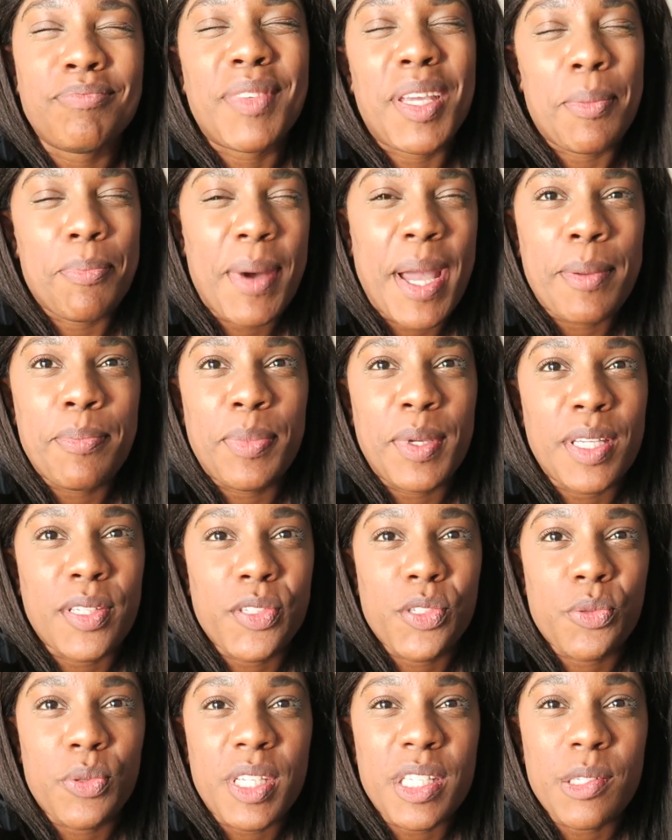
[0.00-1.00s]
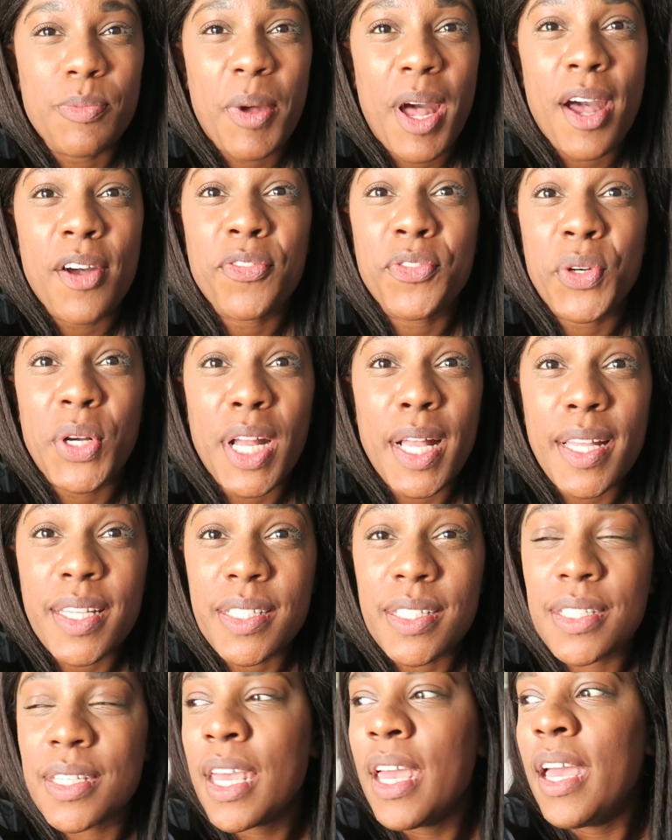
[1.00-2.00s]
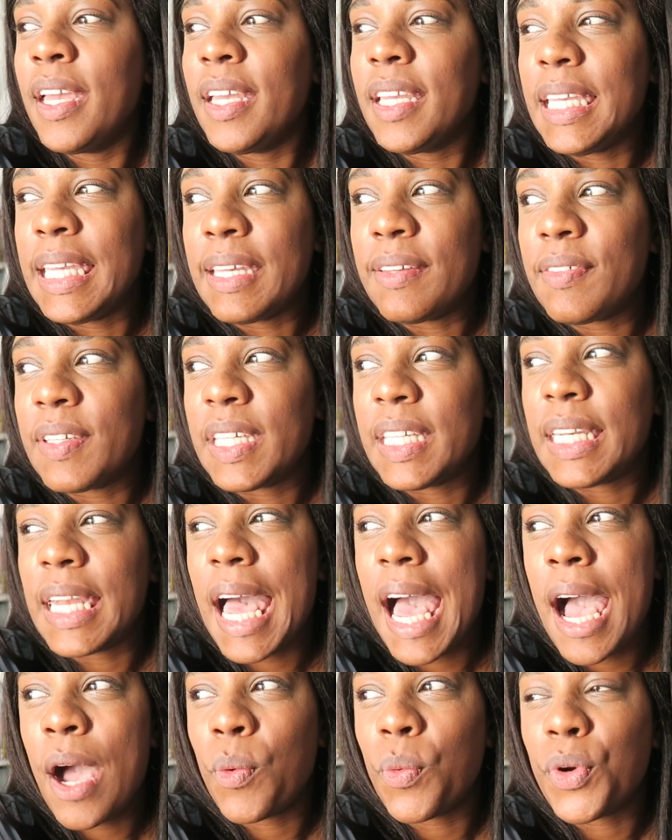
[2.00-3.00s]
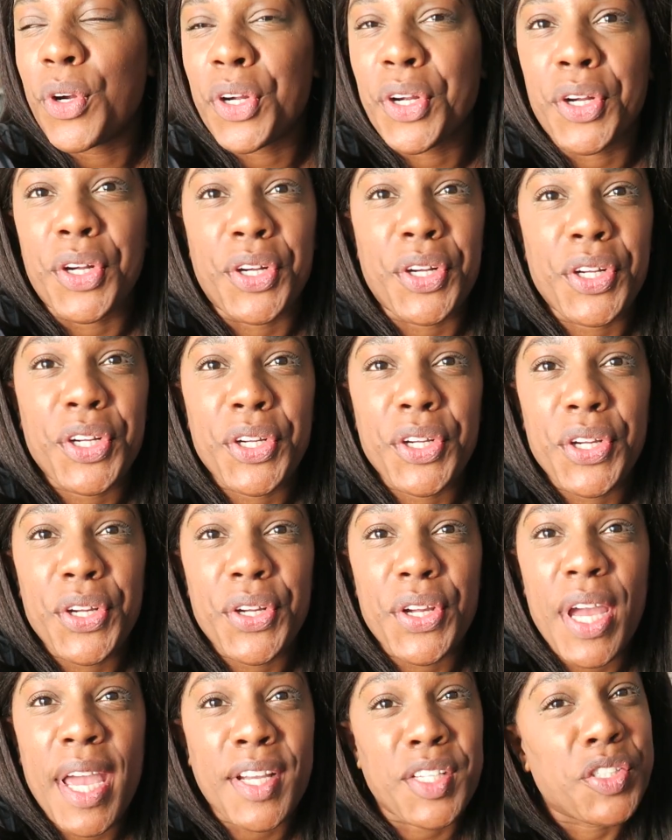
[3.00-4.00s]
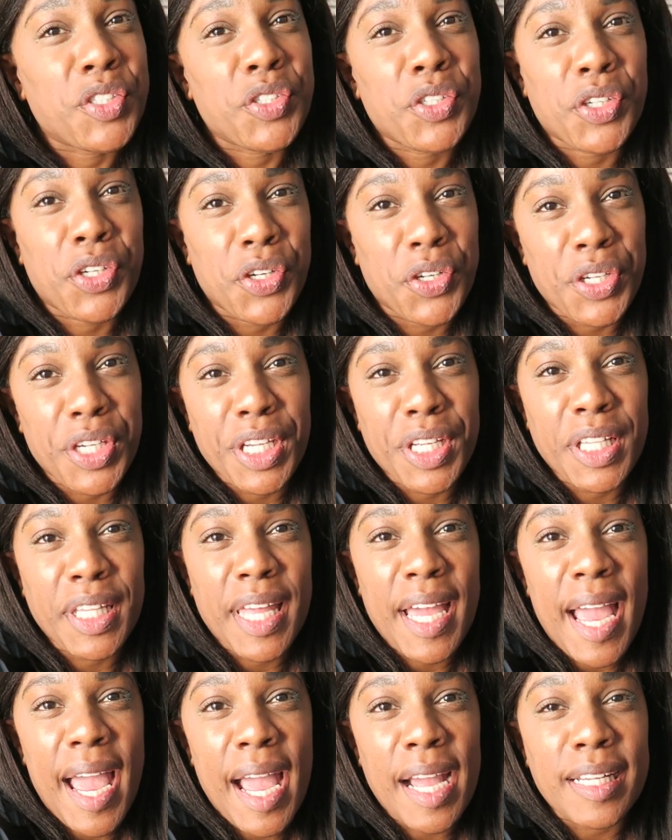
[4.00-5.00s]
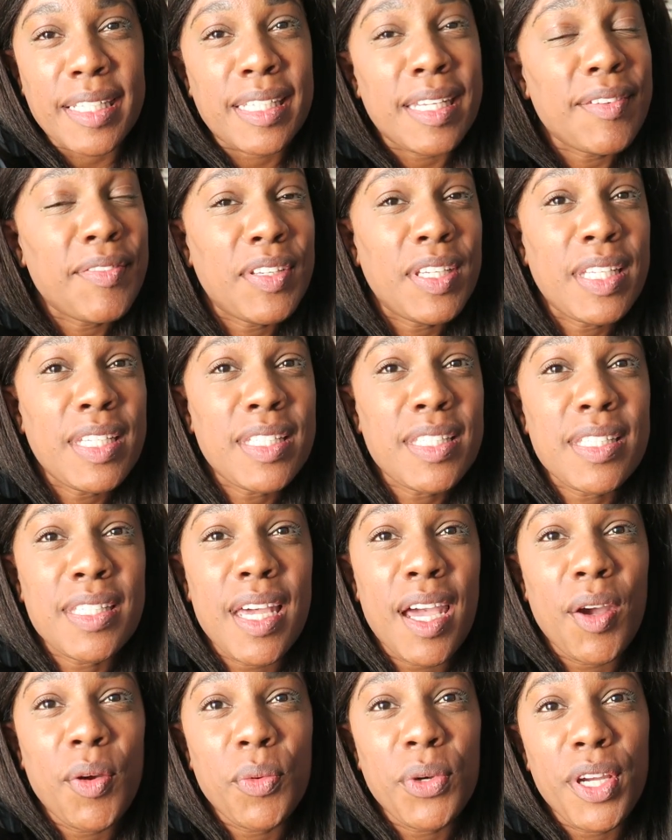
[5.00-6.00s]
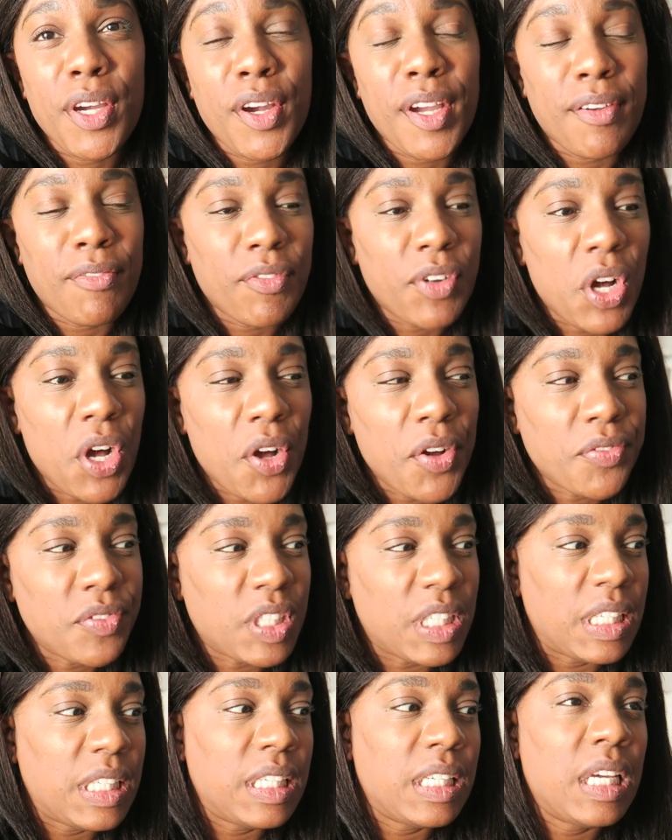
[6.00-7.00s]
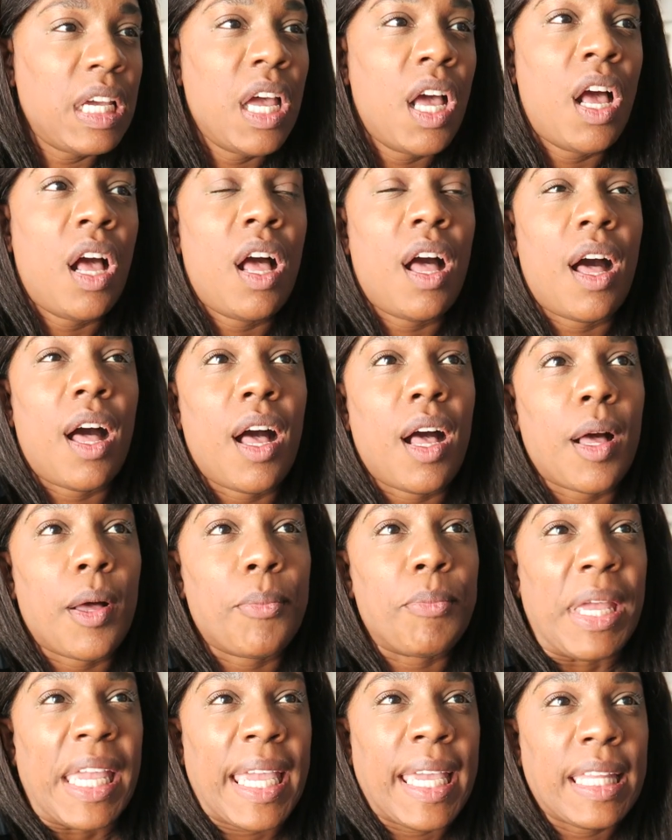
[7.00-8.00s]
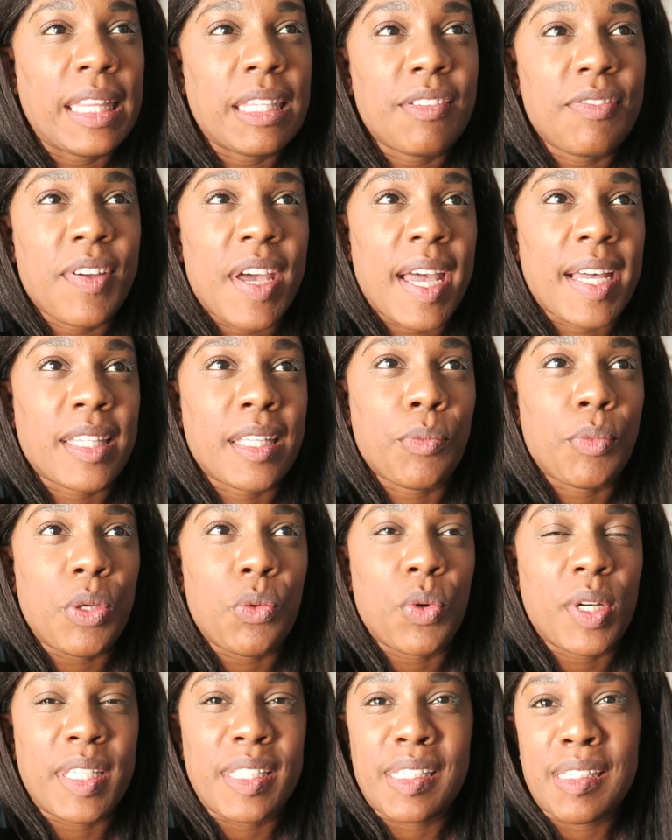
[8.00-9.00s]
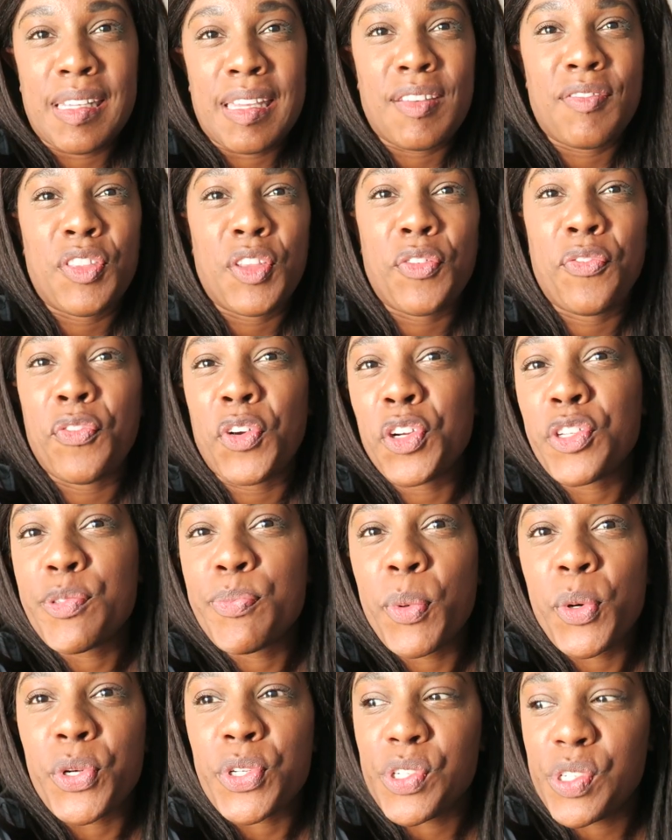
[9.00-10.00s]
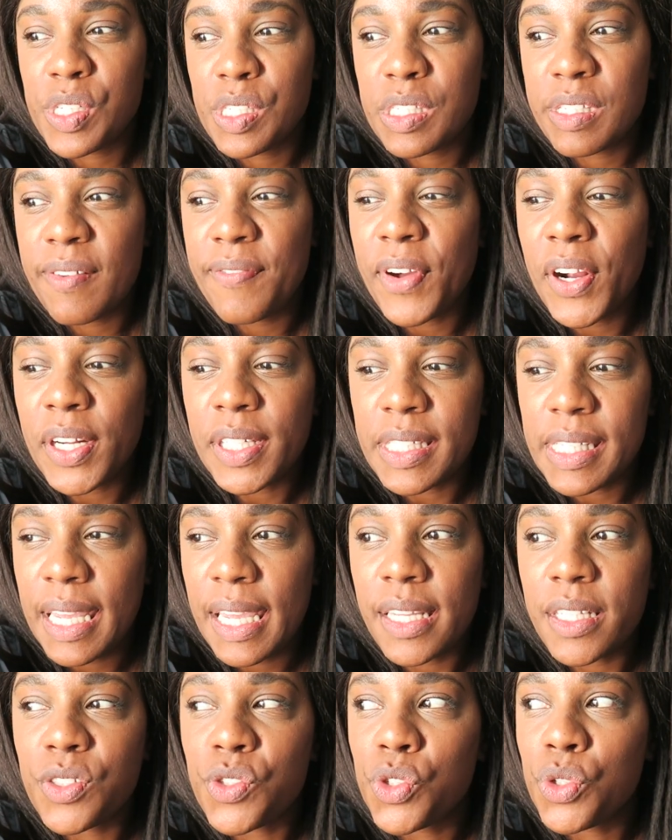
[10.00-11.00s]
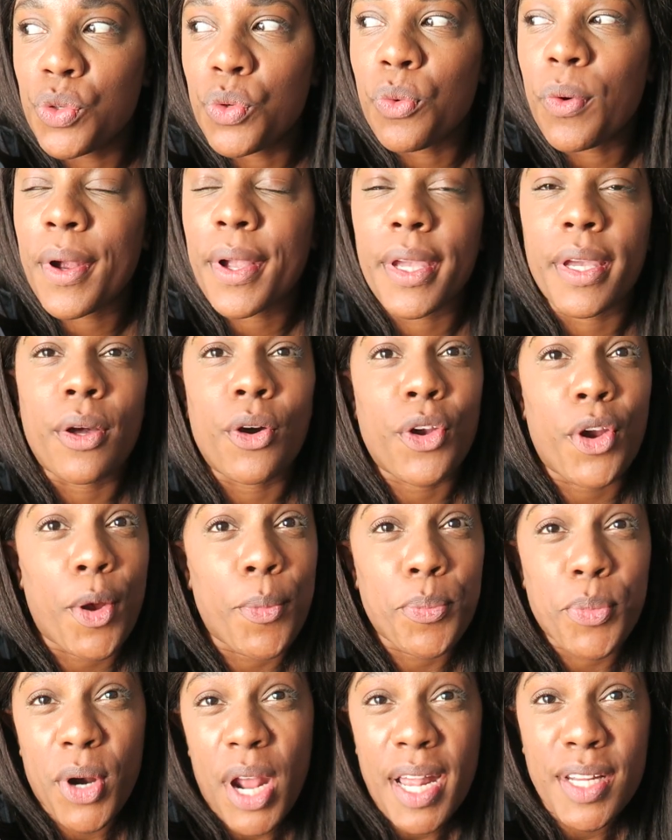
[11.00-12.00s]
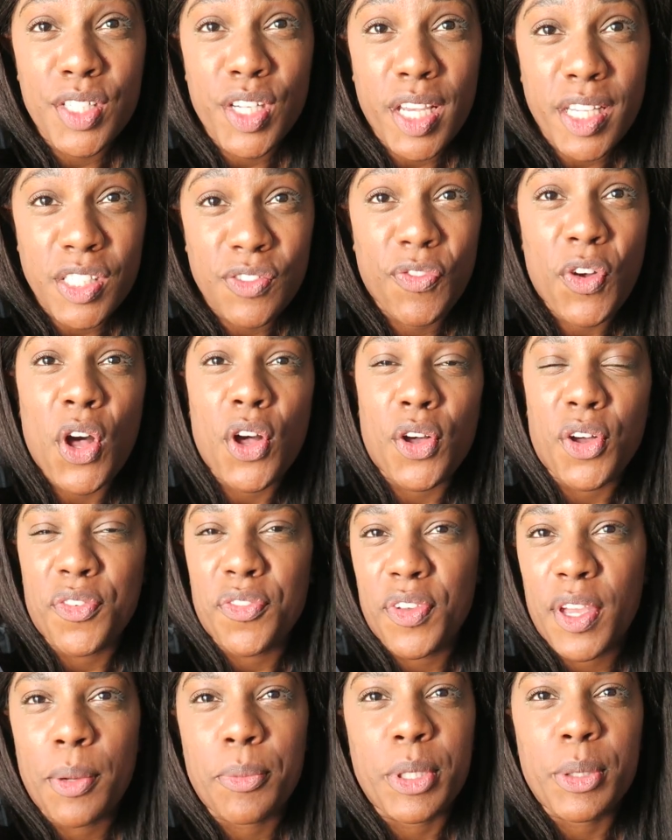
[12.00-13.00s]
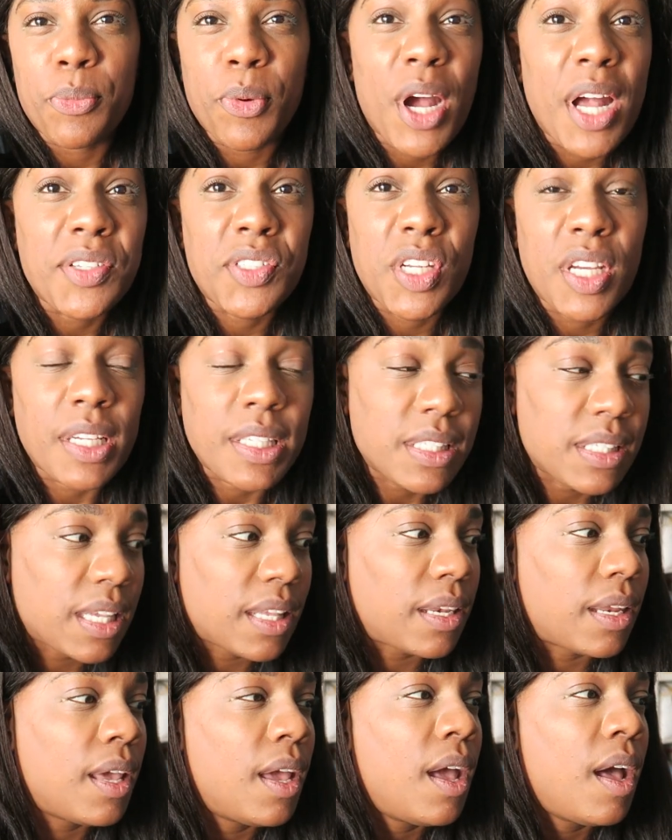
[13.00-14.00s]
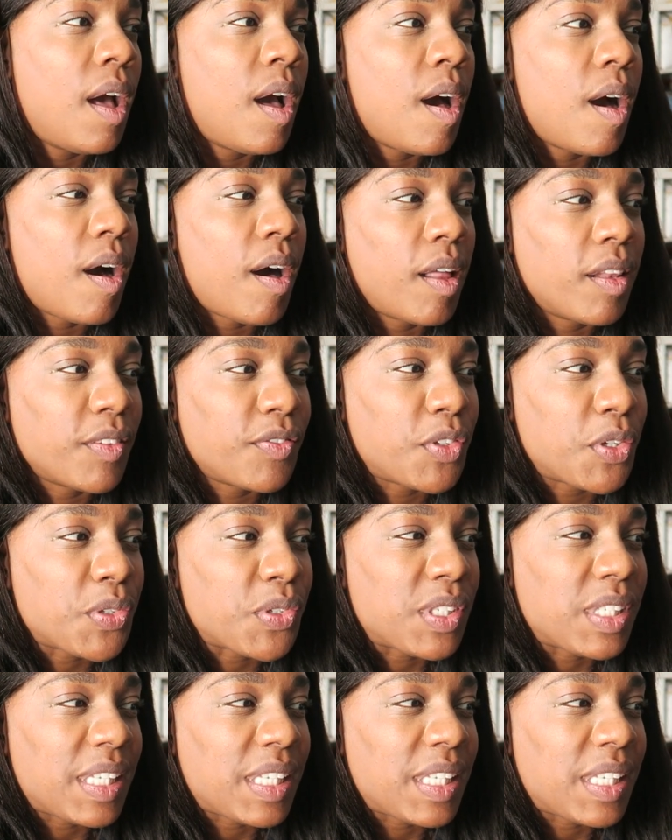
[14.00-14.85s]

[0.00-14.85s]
it might be a sweet spot for us given our extracurricular activities that we are involved in um, and the fact that we wanted to give the first portions of our day to working on our projects, FallCo family projects and all of those